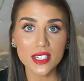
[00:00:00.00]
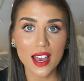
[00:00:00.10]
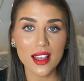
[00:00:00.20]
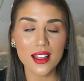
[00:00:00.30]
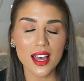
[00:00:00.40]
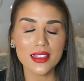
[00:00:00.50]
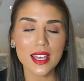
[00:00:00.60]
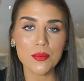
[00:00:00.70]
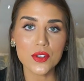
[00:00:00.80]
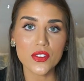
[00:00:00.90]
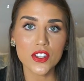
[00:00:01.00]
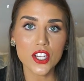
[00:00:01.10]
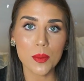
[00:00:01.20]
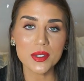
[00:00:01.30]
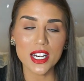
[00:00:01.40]
style, unlike most of the
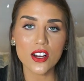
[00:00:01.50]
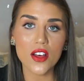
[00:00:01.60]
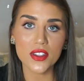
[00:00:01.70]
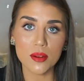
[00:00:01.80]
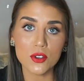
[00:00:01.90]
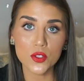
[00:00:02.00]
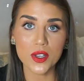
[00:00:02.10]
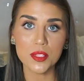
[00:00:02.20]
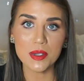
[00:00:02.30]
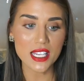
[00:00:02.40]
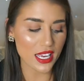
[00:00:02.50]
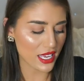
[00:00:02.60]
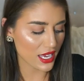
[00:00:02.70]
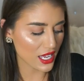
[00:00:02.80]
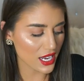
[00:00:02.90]
tops that I got that I'm just going to be
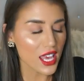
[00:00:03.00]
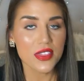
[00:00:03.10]
tucking in.